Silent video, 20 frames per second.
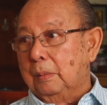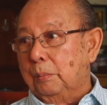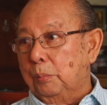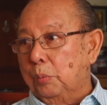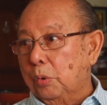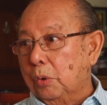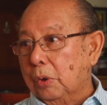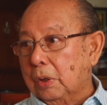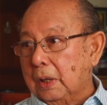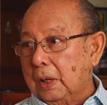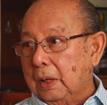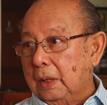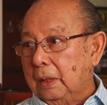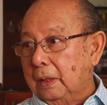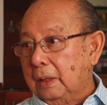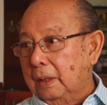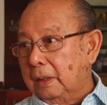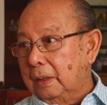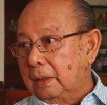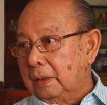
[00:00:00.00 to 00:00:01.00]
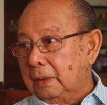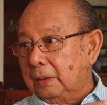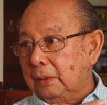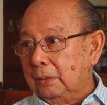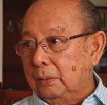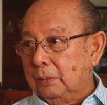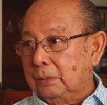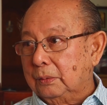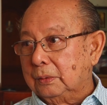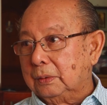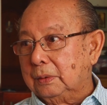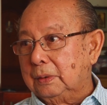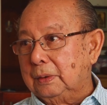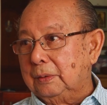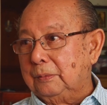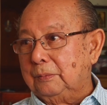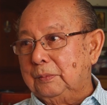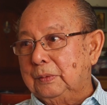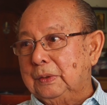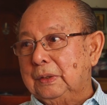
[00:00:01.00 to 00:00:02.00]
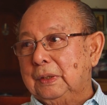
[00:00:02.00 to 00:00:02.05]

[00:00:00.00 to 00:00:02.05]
Bunga Raya and all those things.